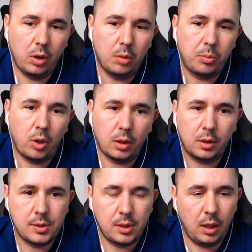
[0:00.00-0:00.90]
running a product
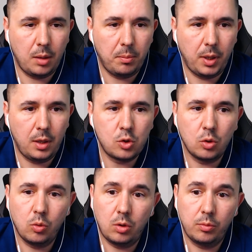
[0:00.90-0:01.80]
testing campaign,
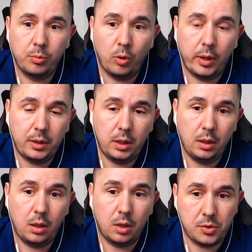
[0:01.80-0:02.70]
so we're
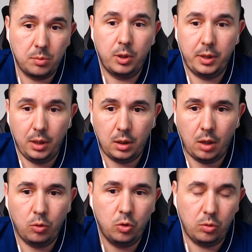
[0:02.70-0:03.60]
collecting customer data
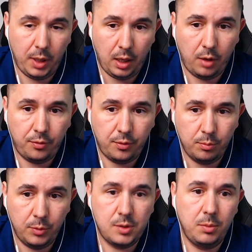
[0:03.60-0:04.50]
on your behalf.
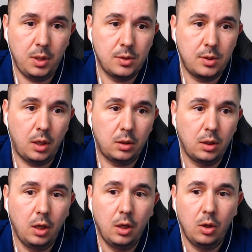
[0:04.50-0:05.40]
This means that
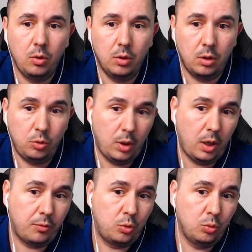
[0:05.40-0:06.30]
you
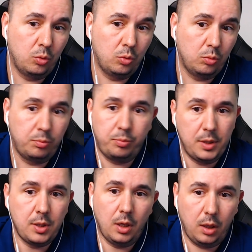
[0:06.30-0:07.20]
have to
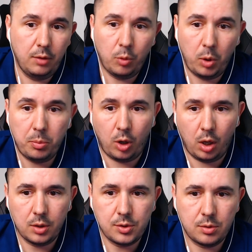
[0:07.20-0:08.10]
basically give away
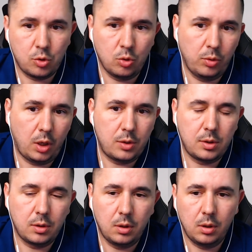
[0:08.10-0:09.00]
products. So
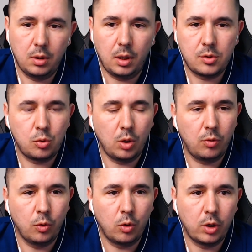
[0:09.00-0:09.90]
that's
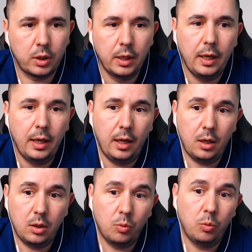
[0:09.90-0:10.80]
straightforward.
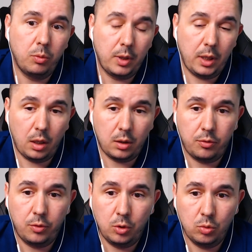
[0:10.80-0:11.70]
And we will gather
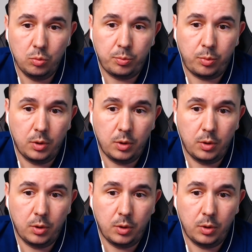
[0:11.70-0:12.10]
for you